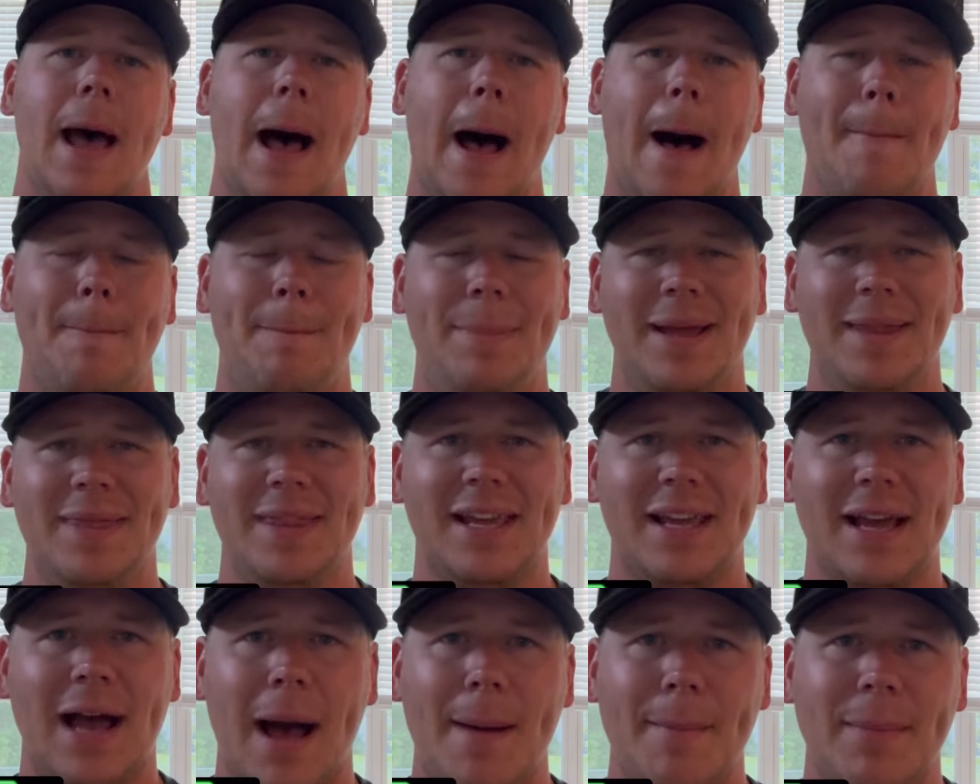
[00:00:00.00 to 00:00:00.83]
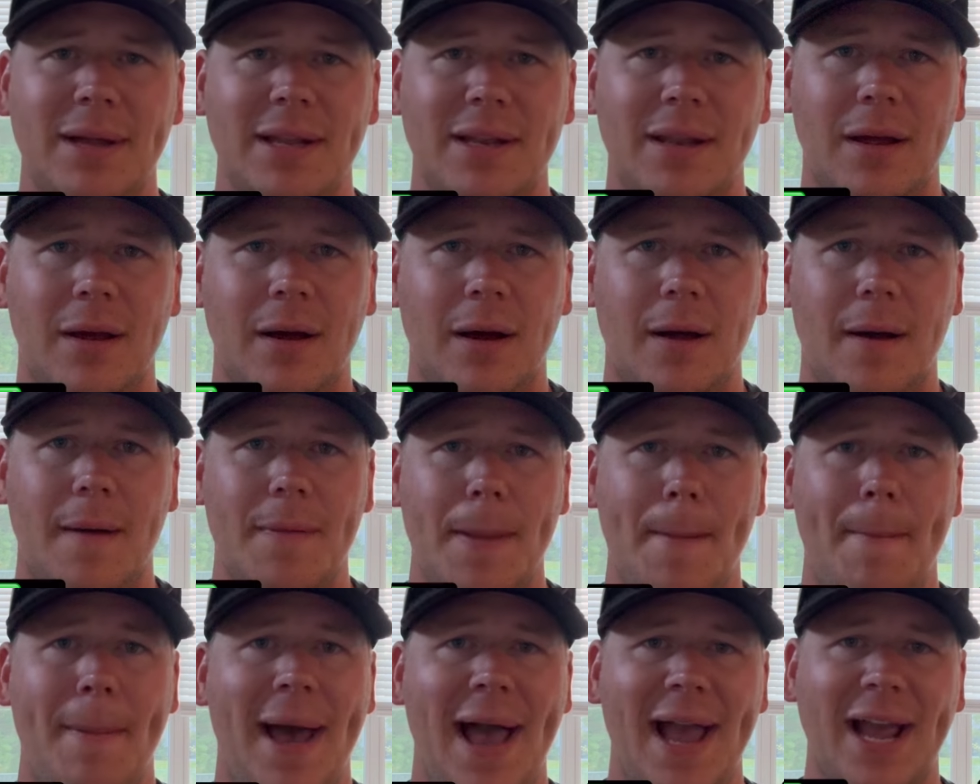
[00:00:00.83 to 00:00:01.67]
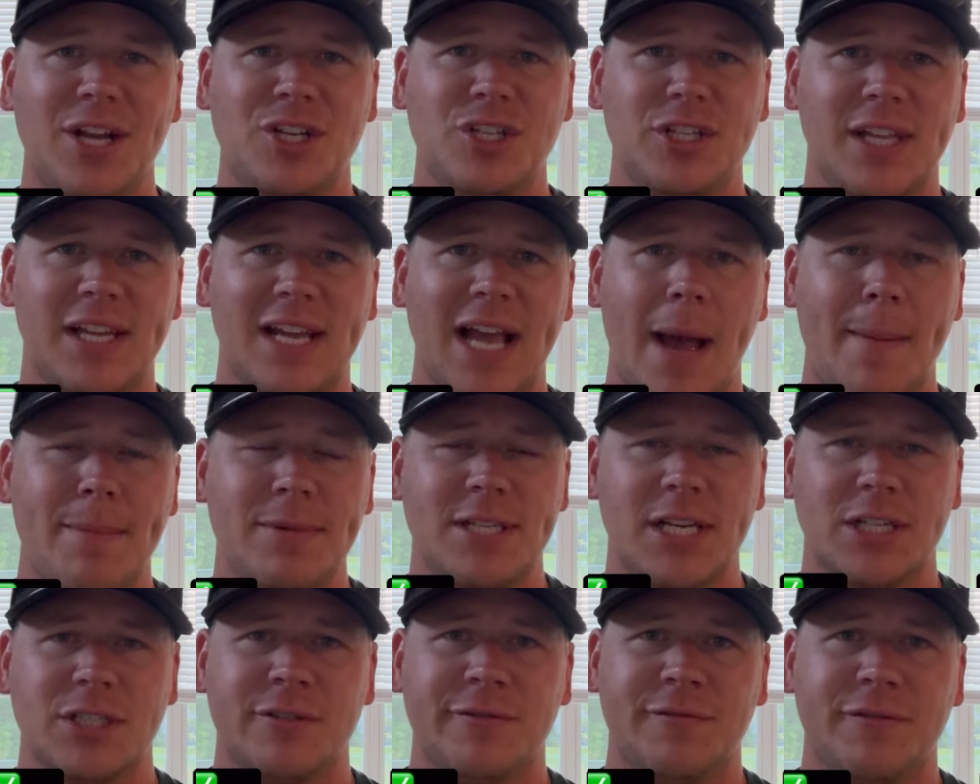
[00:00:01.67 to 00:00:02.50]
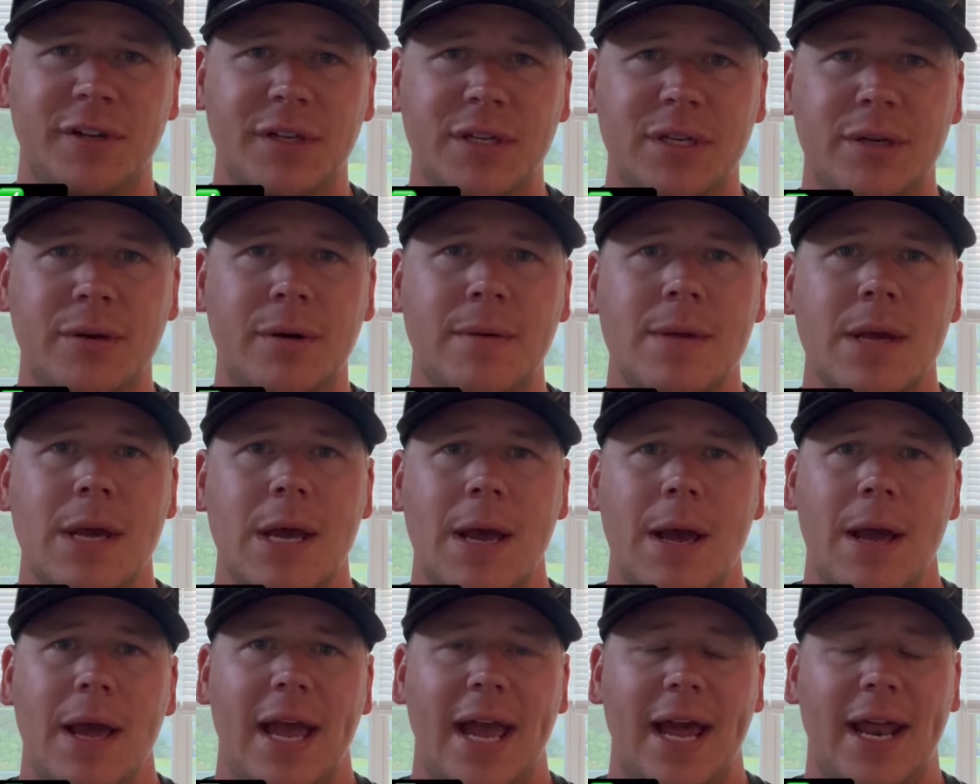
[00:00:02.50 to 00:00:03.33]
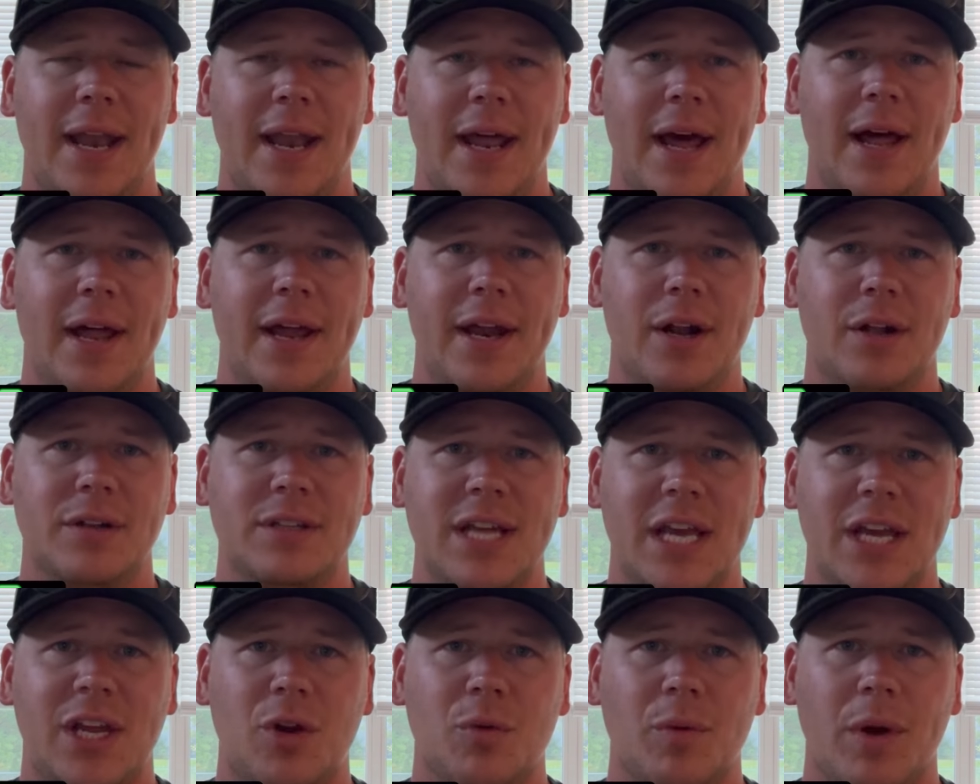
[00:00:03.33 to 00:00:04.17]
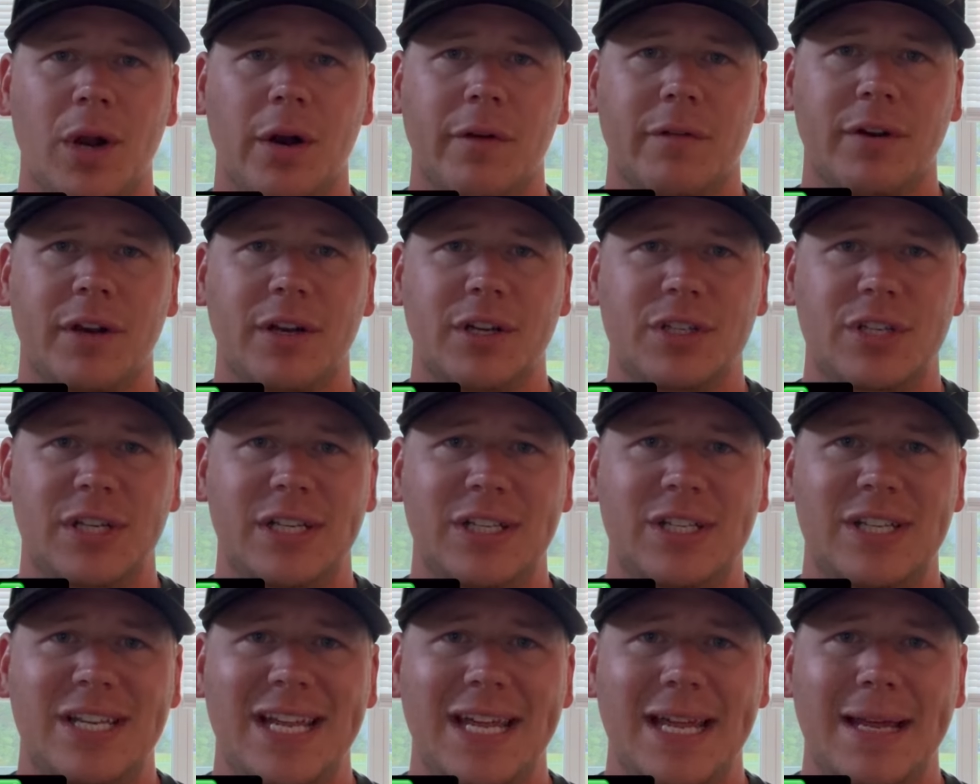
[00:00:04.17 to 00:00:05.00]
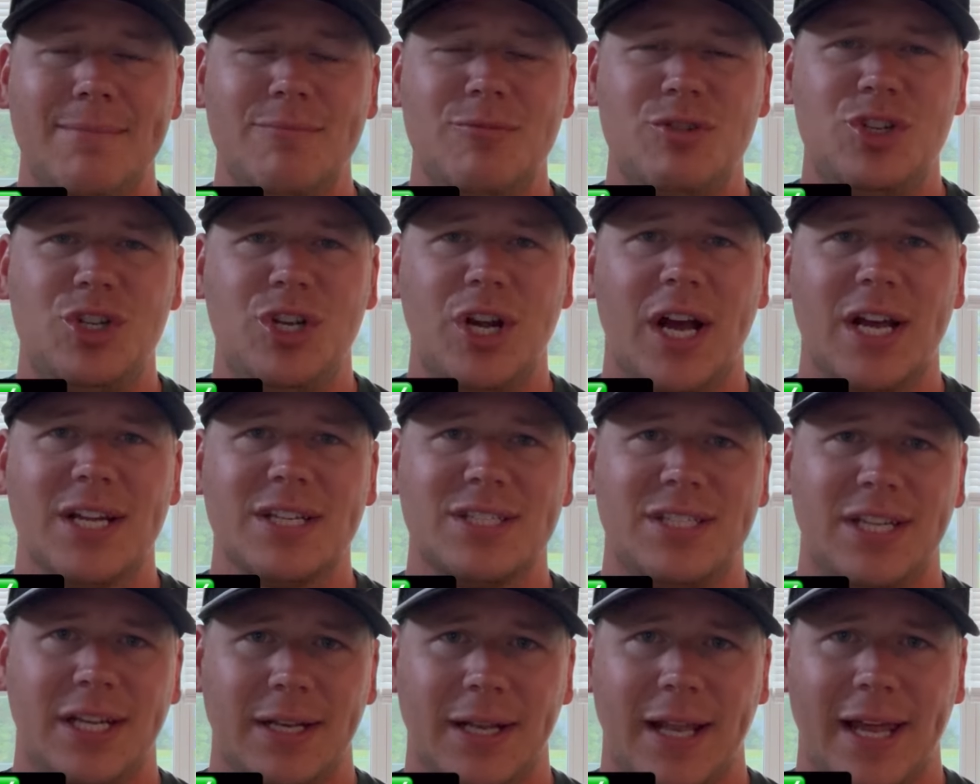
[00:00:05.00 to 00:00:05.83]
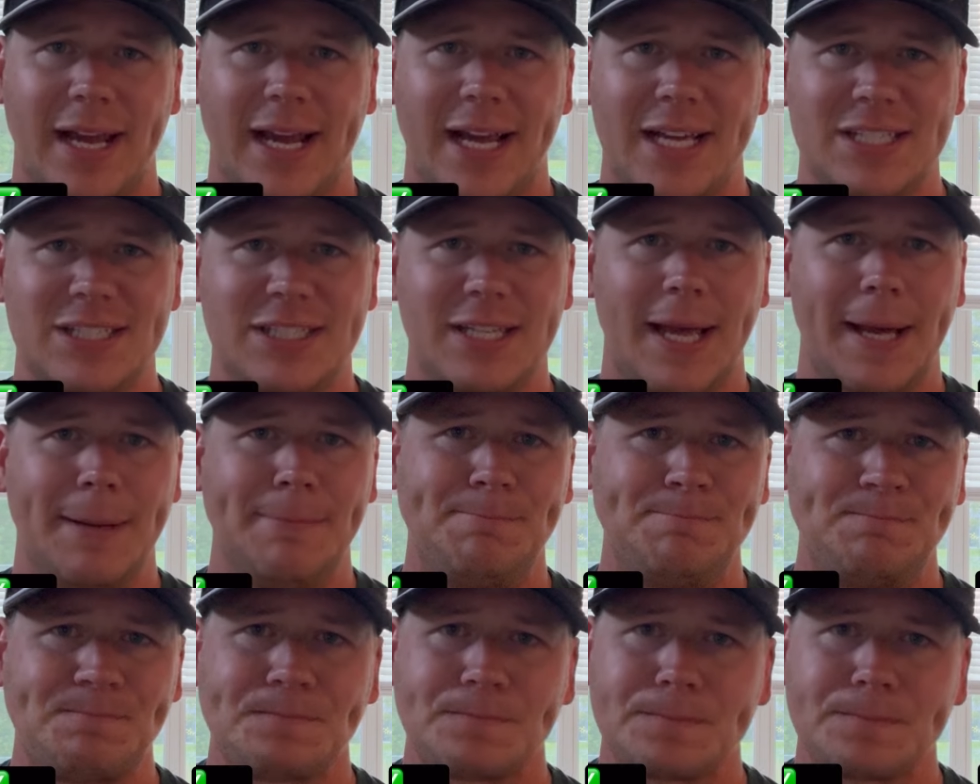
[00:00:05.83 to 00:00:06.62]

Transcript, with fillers: I'll pin the comment, uh, the package in the comment section for you, and uh, it'll take you right over to Team Justin, like I said.